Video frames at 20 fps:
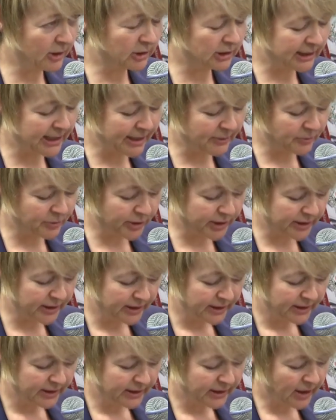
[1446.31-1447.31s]
on an apron,
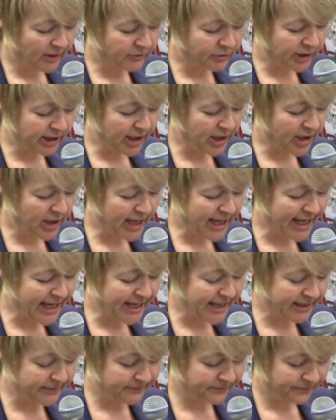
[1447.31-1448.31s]
covering her
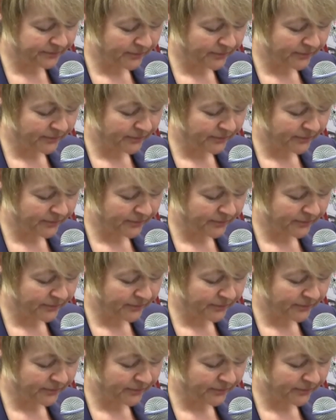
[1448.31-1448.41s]
hair.